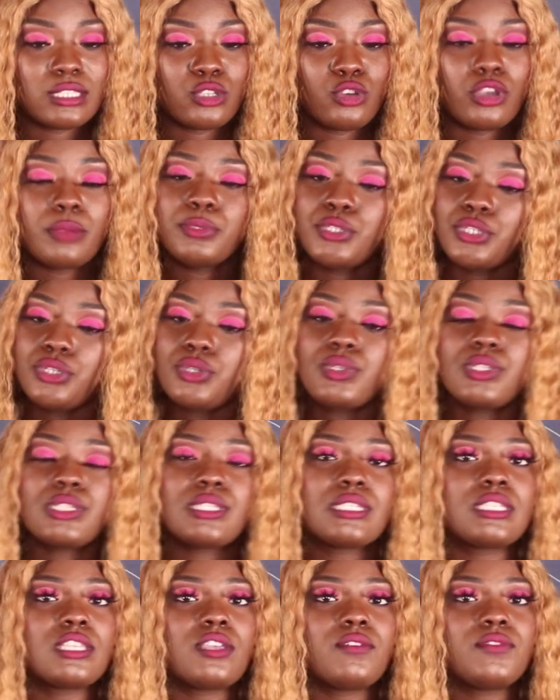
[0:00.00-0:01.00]
scriptures and
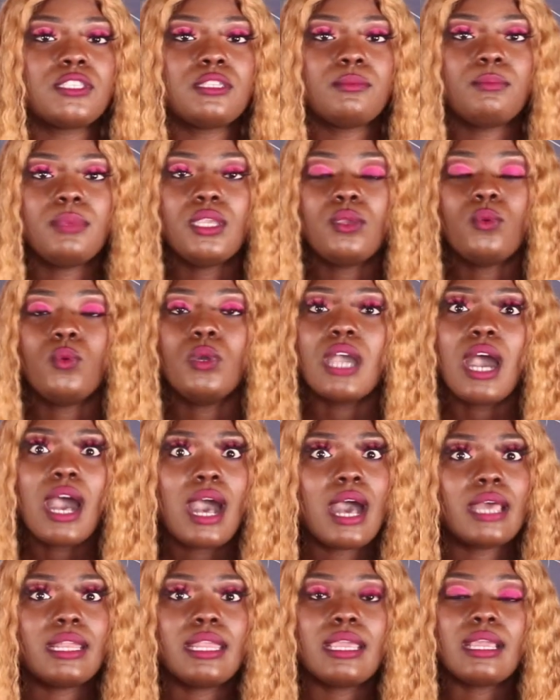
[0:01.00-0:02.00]
stuff to be
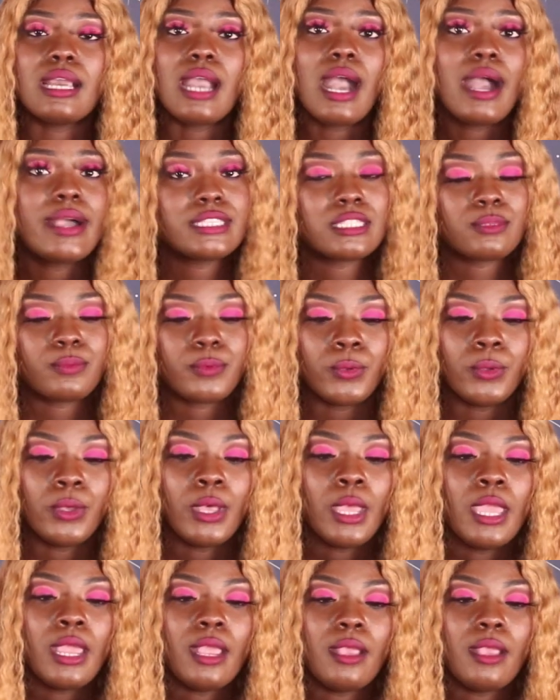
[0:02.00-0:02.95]
God and gospel,